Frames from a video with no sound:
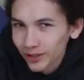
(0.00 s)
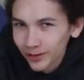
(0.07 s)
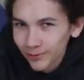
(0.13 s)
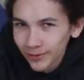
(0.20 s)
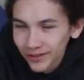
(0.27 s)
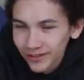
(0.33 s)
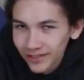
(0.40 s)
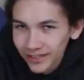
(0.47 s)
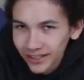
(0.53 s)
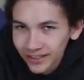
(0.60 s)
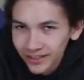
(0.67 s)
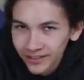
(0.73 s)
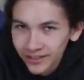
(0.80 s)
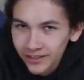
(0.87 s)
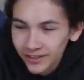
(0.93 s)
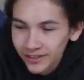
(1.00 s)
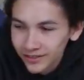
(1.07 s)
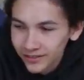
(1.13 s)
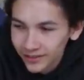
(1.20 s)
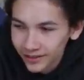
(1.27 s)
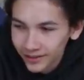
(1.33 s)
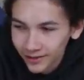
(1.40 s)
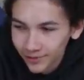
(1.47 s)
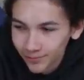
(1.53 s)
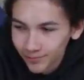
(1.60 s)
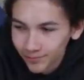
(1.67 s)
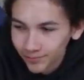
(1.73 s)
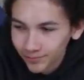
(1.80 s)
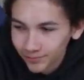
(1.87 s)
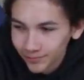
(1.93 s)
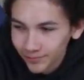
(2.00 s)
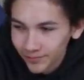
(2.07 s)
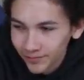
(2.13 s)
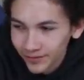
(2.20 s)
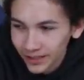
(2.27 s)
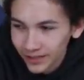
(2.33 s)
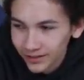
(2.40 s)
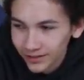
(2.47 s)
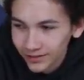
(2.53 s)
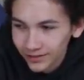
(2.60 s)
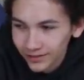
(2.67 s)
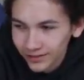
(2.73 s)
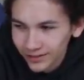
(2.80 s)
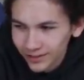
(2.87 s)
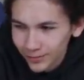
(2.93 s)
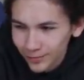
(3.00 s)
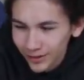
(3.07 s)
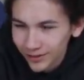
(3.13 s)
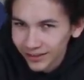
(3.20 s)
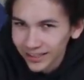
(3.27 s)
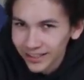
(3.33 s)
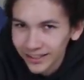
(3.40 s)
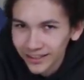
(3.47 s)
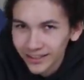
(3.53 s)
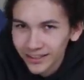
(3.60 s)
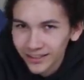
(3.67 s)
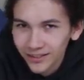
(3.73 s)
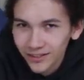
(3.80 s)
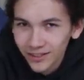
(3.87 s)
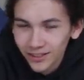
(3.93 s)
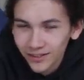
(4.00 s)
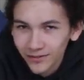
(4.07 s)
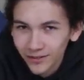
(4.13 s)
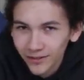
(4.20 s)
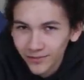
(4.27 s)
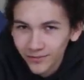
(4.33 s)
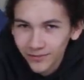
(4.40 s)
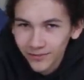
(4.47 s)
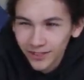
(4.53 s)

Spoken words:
a really weird diet. Apparently he kind of just lived off